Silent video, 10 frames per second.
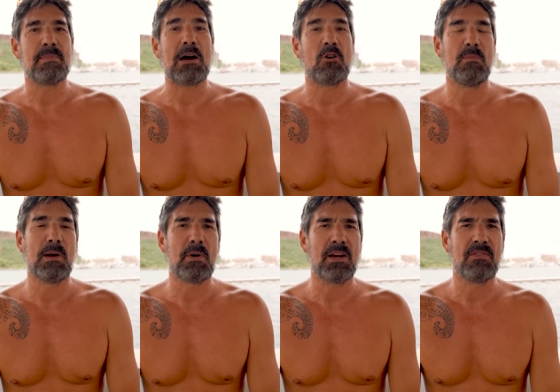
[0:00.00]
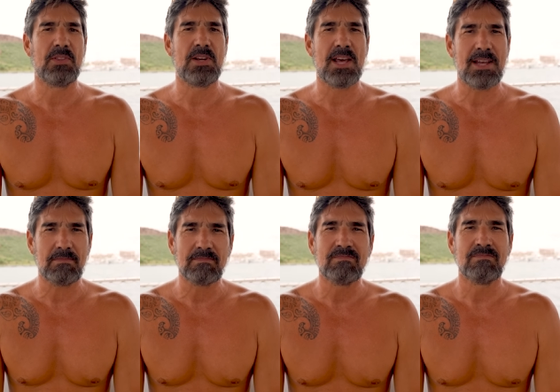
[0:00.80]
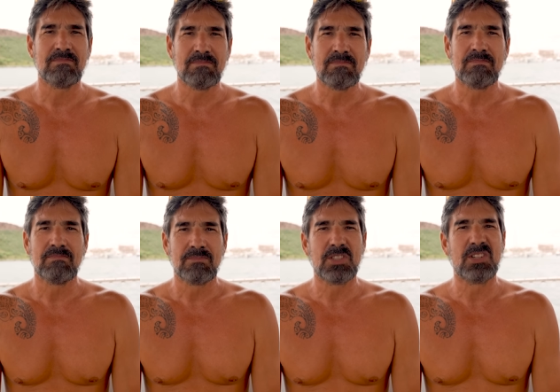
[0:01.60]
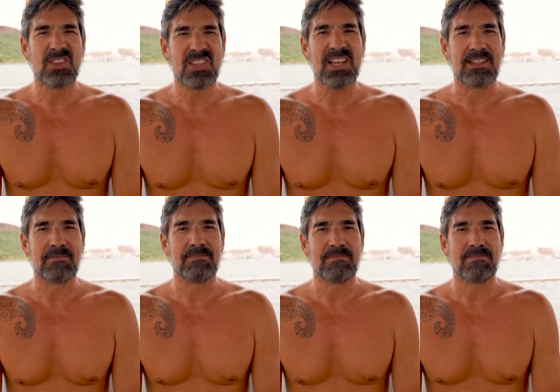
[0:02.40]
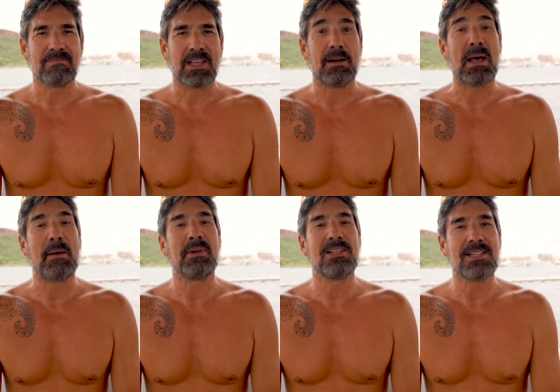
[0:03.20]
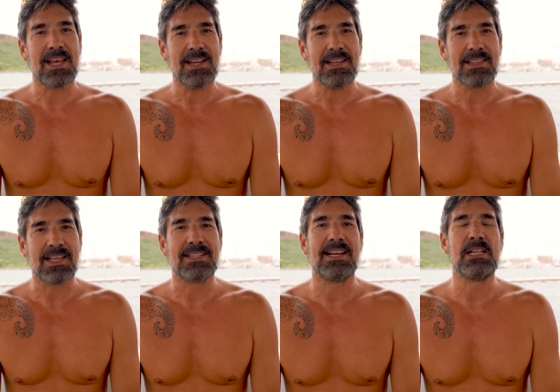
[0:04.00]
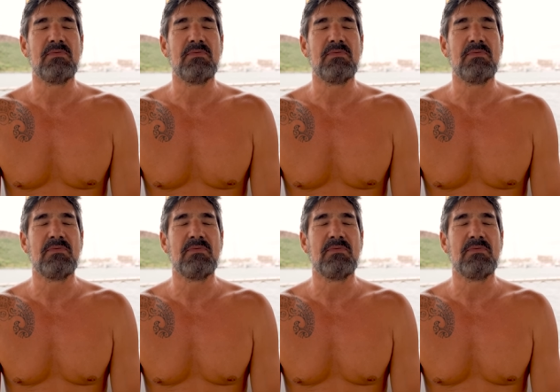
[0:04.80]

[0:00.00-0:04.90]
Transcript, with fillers: power up my body for the day. It's a good thing. And I'm happy to say that today's